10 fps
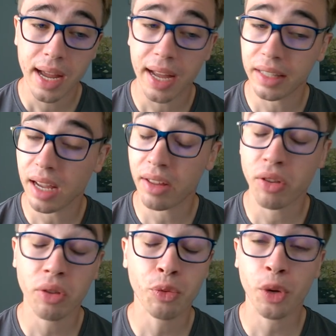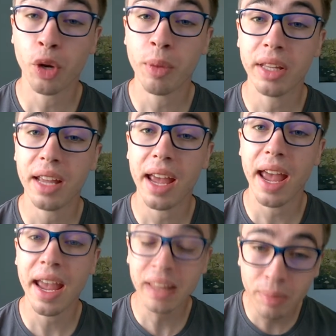And I don't recommend
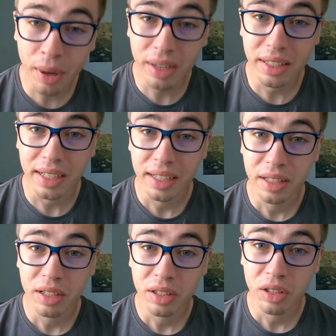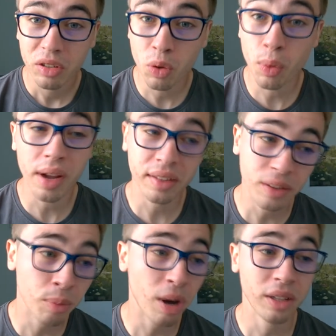anybody to waste their
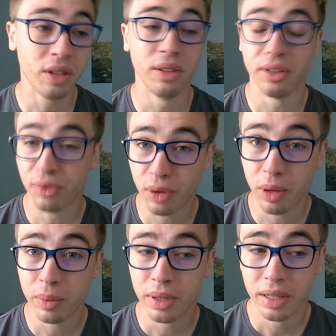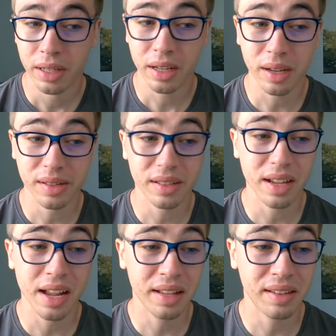money in this film, cause
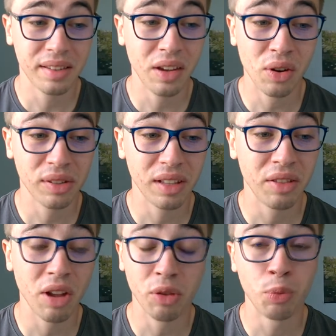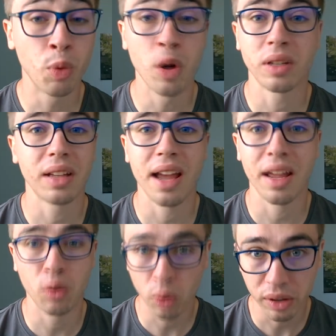it's seriously not worth
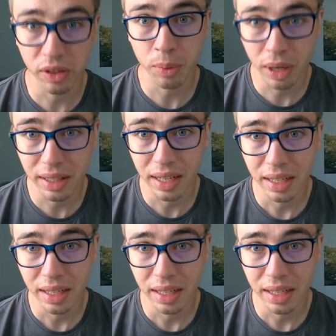anyone's money.